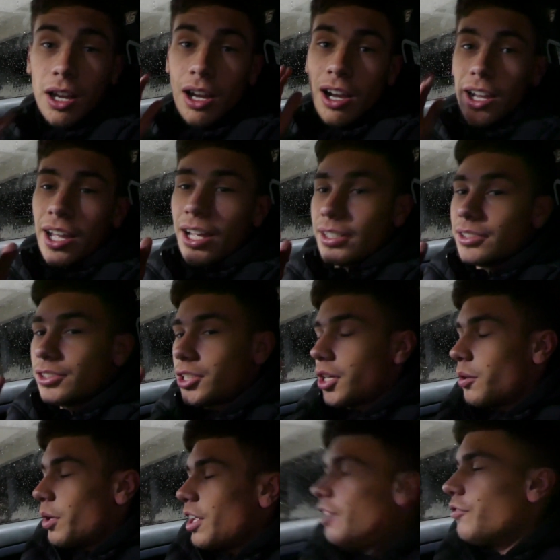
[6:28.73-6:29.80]
Okay,
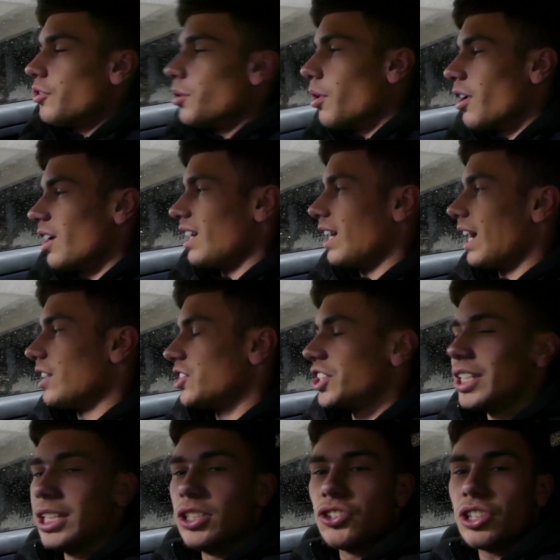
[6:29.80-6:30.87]
so if you are
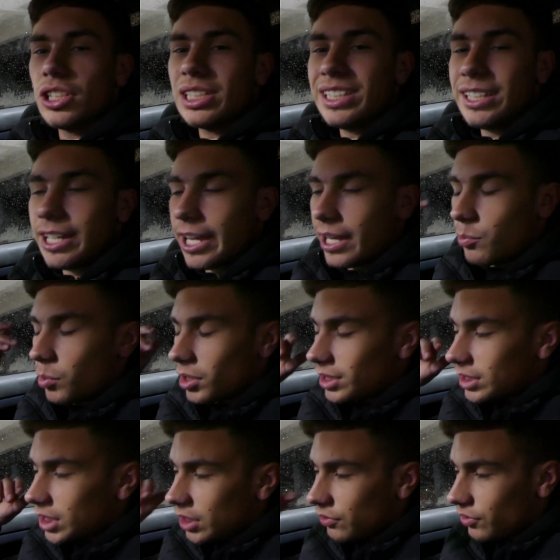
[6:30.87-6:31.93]
actually interested in getting one of
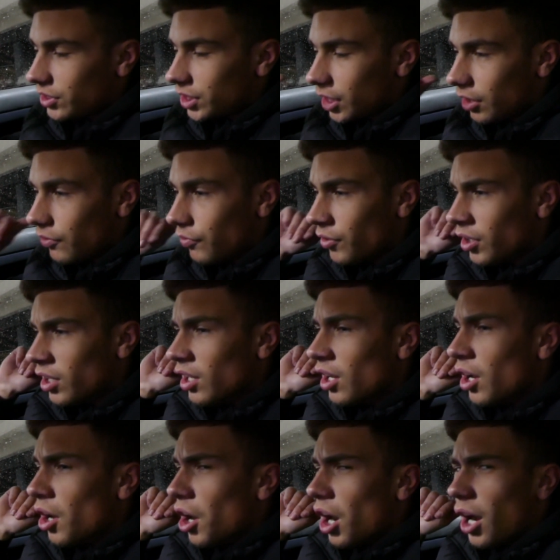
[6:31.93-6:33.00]
these seats yourself,
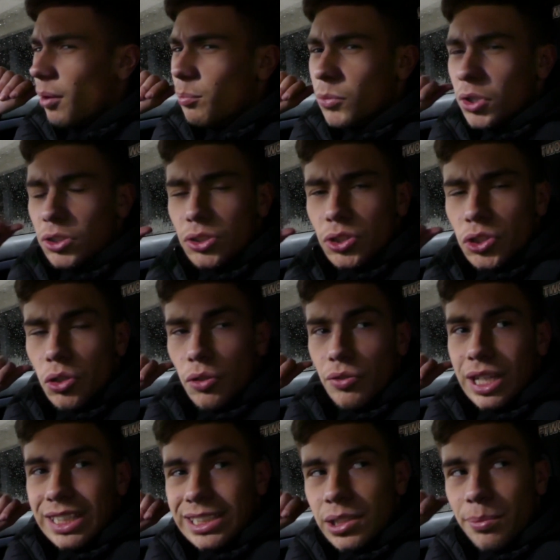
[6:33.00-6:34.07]
I'm not too sure if
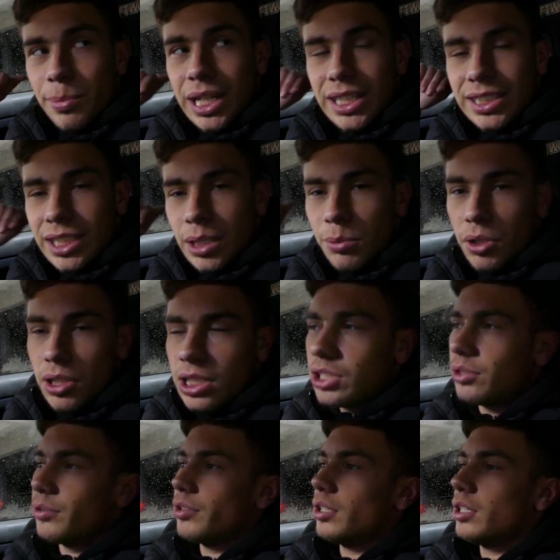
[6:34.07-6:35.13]
they still make the same one.
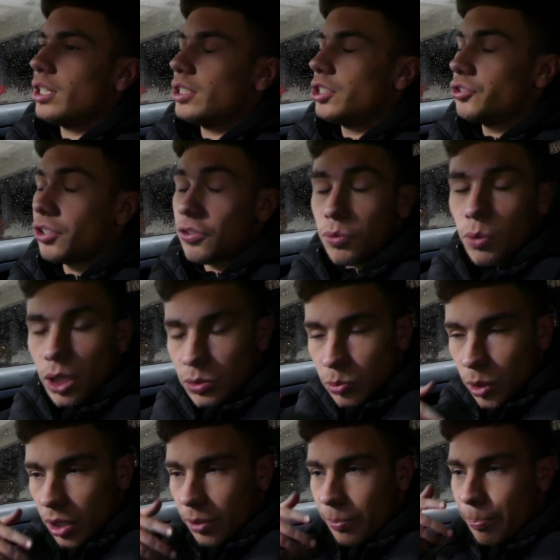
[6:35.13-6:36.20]
It's a Driftworks
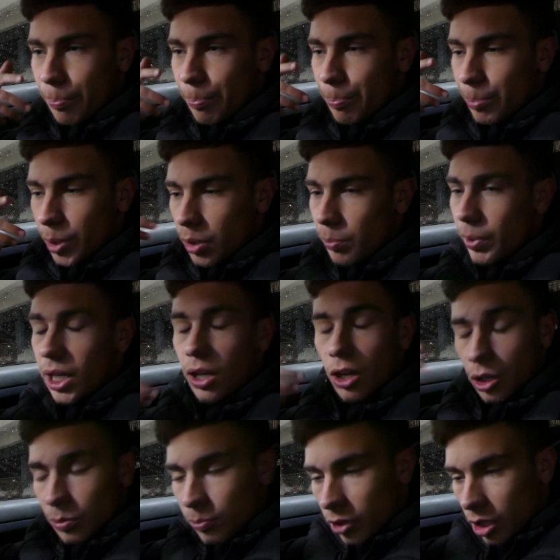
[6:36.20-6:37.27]
one built by
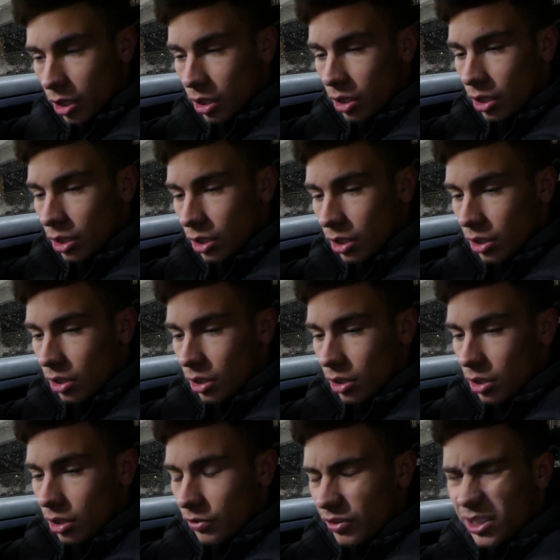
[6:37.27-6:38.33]
Cobra.
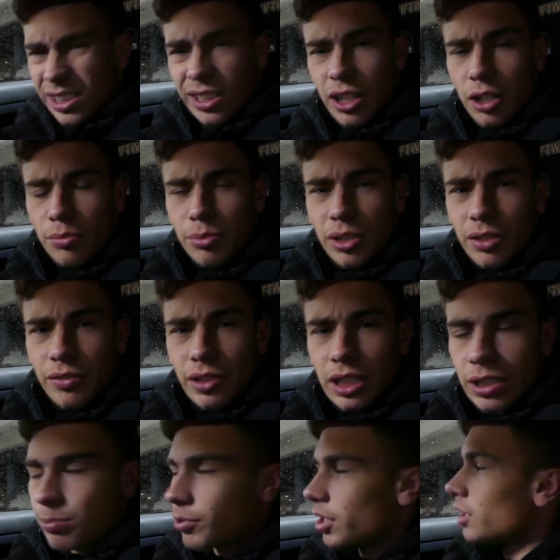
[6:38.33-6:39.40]
I think it's Cobra, I think
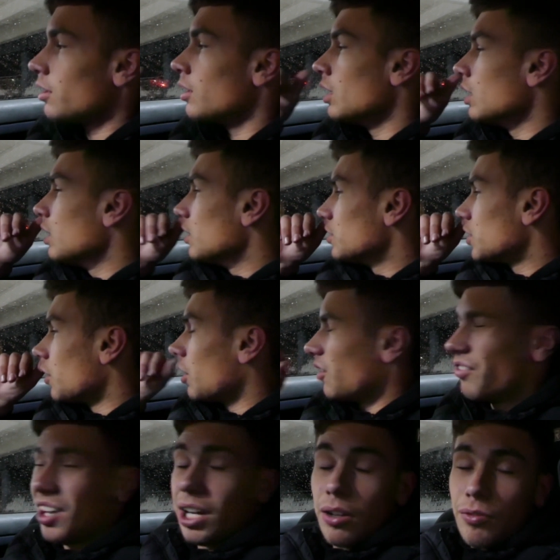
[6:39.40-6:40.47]
that's the brand. So
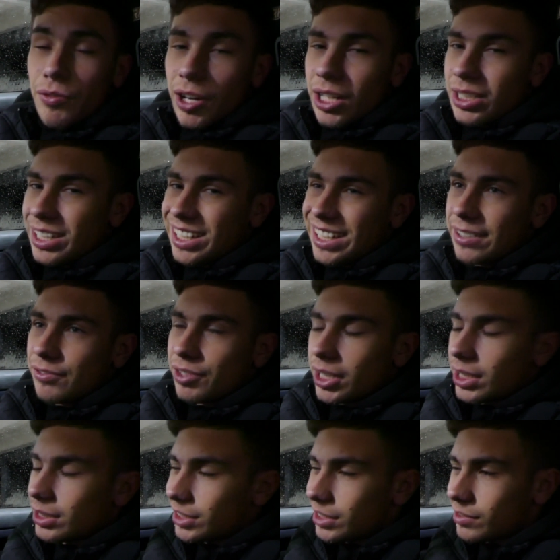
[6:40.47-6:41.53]
if I can find the link for
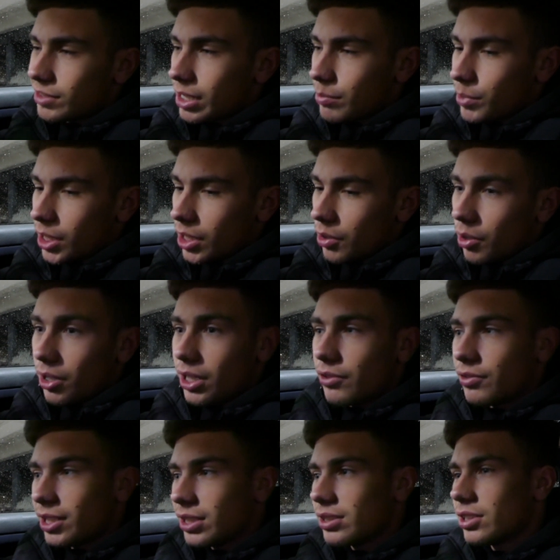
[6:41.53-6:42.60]
these, I'll leave it down below. I'll leave a
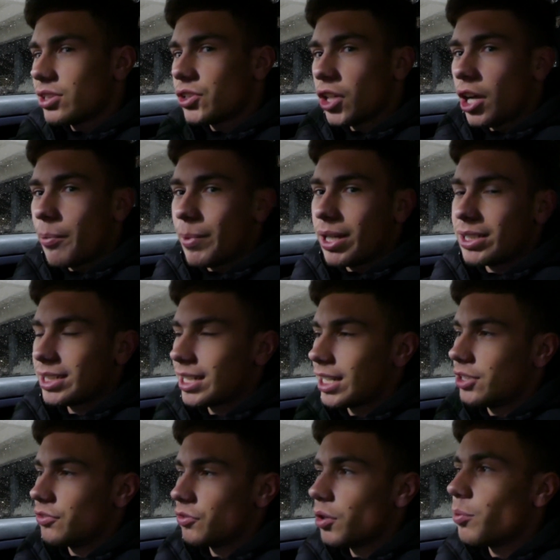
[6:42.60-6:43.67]
link to the side mounts in
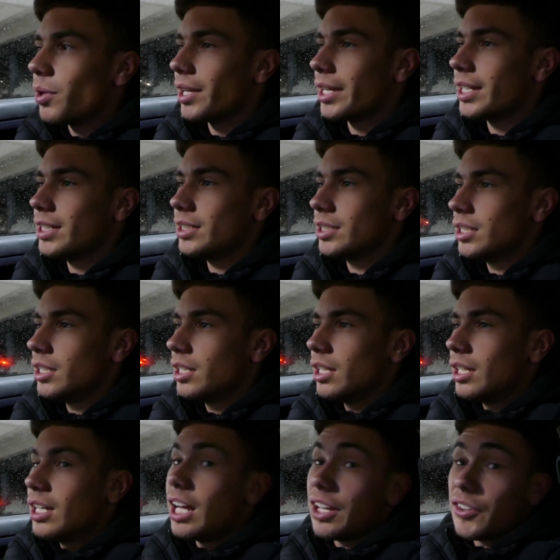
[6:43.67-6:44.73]
case you've got one of these
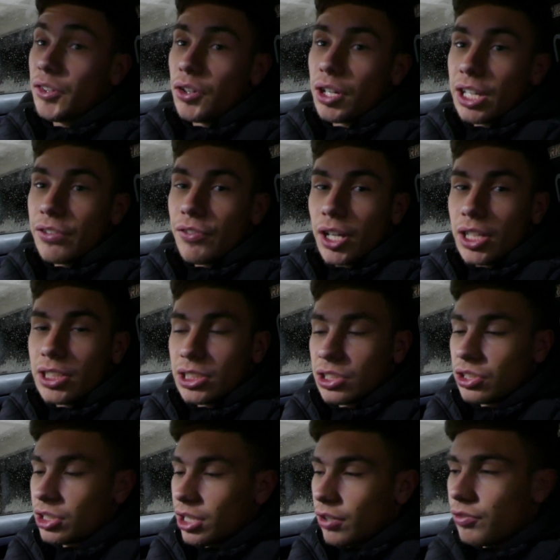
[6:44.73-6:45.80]
and you've got an E36
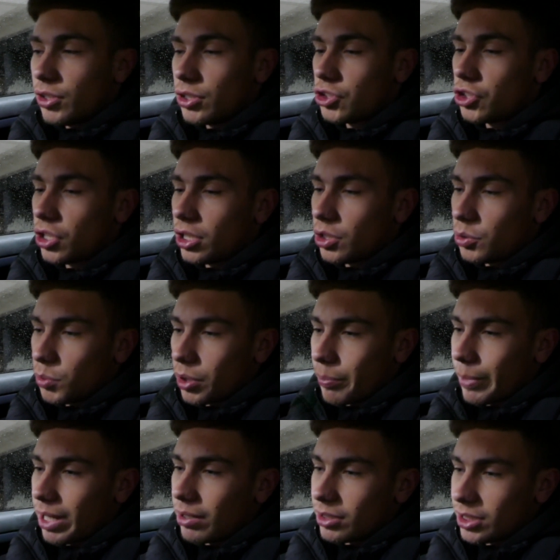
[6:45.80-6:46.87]
yourself and you want to
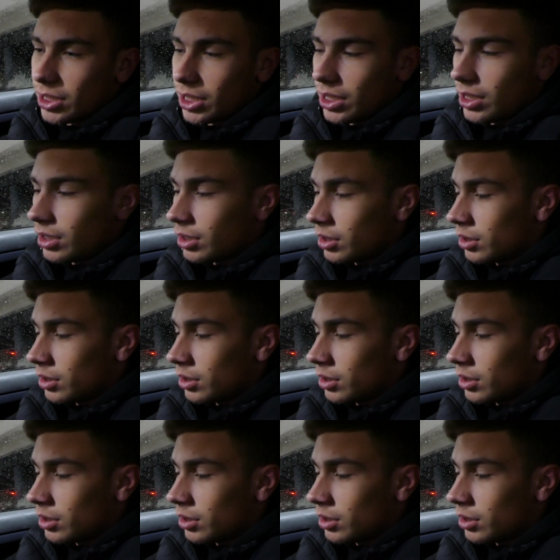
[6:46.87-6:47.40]
mount a seat.